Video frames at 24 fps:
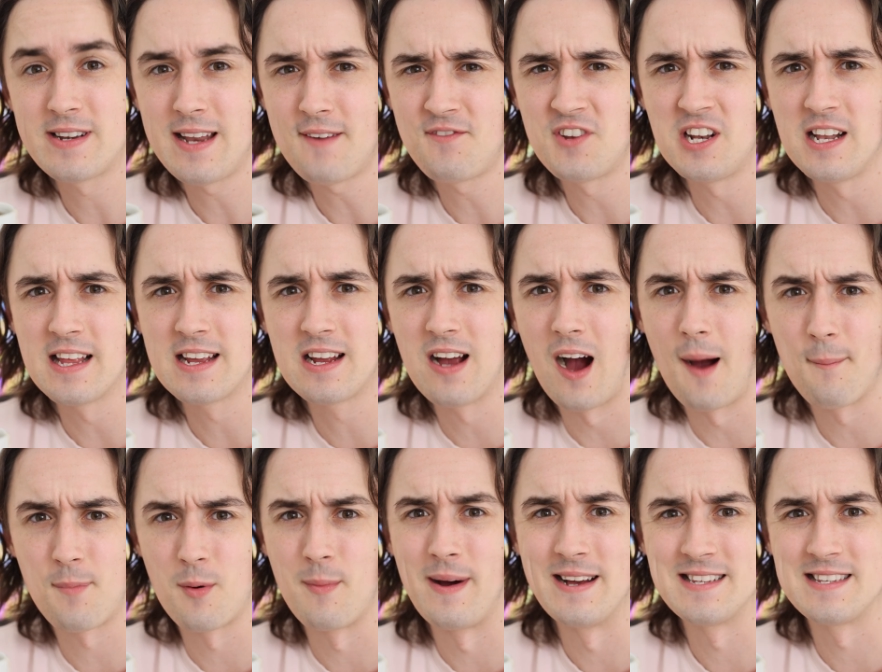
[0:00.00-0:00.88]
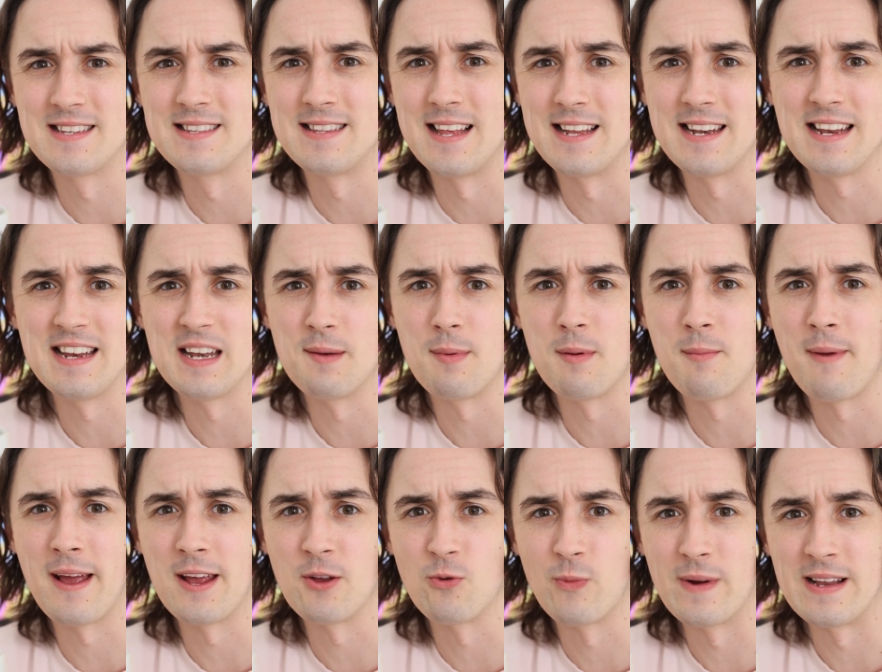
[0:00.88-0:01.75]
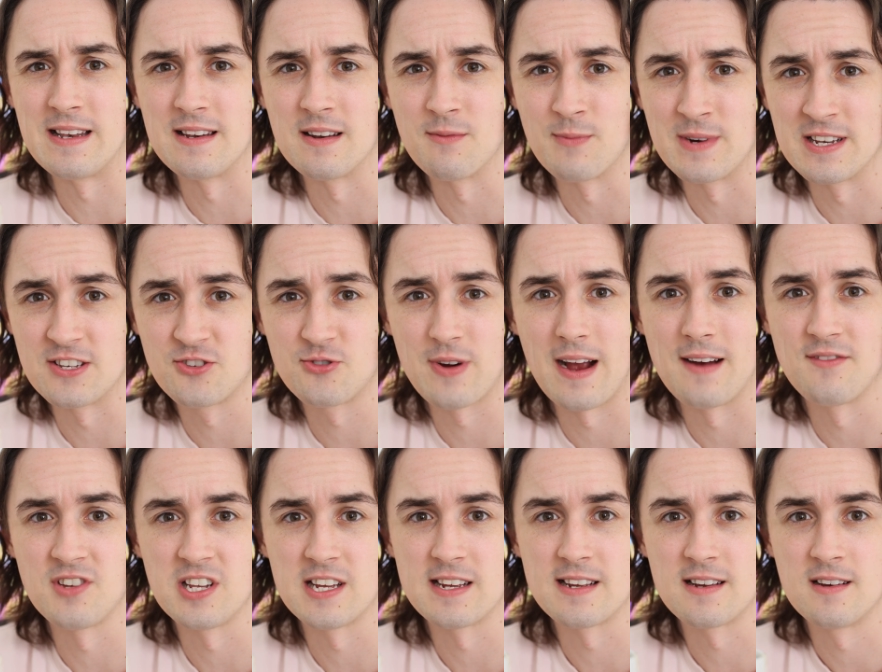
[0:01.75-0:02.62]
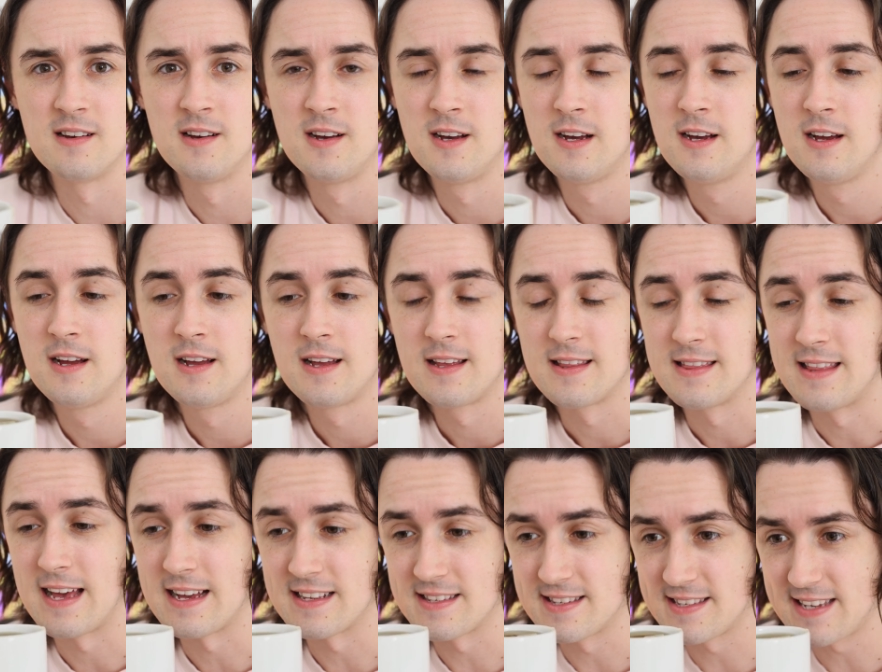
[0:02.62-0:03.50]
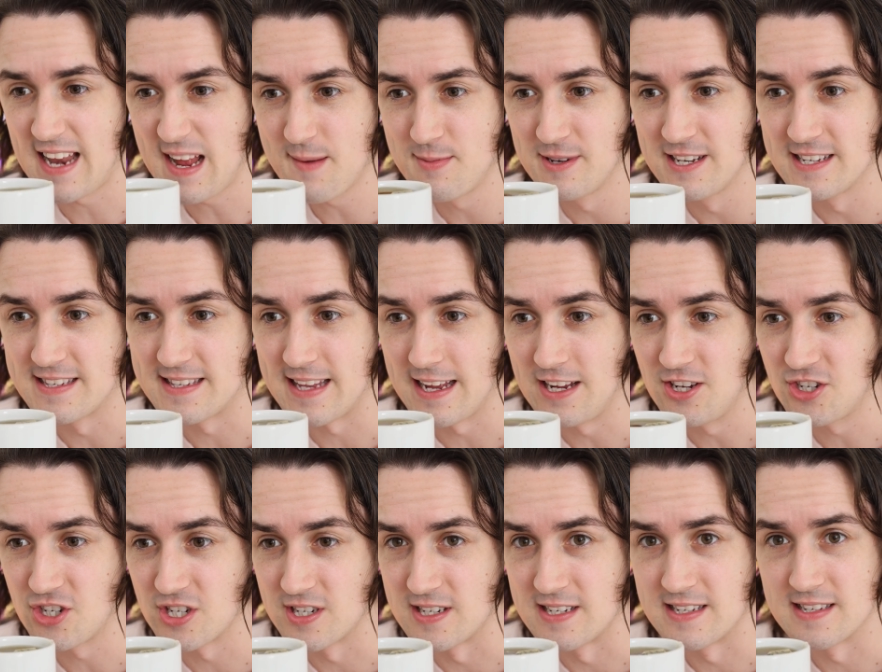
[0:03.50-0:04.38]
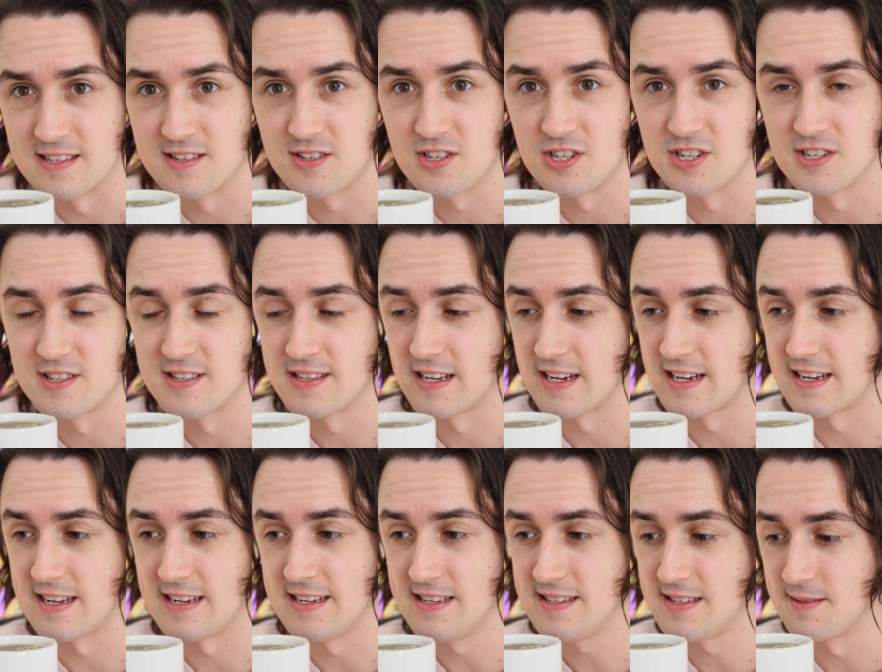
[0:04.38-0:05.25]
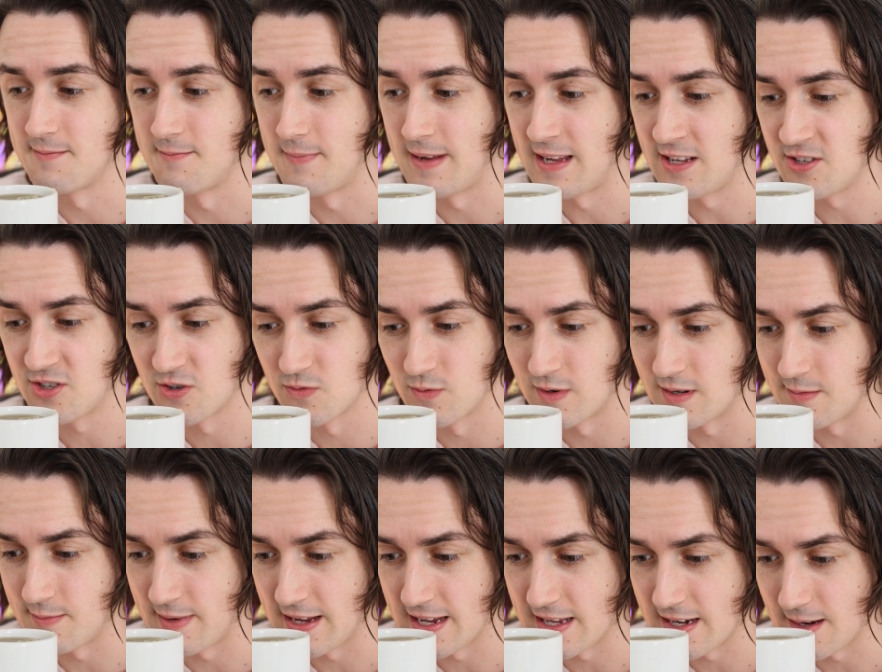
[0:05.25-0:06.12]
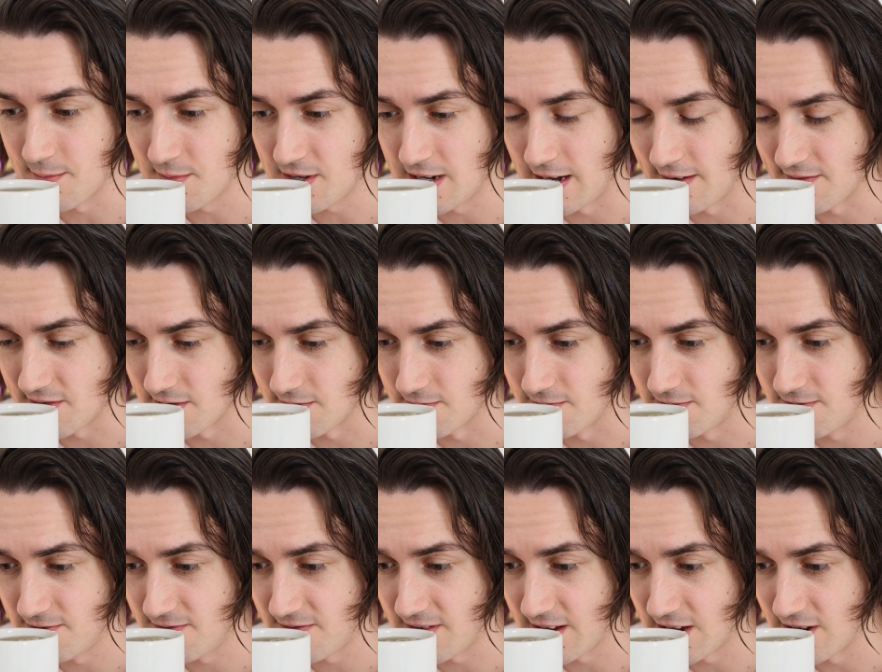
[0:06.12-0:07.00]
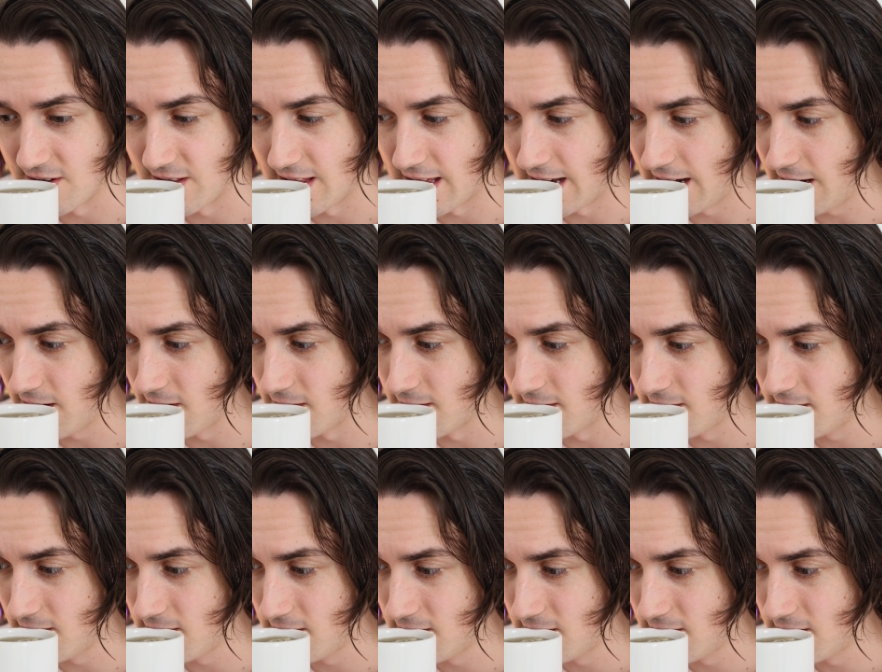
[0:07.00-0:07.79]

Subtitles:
definitely compromises that need to be made when traveling. That stabilization is just like, it's a major one, man. I'm gonna have to figure that out. And I'm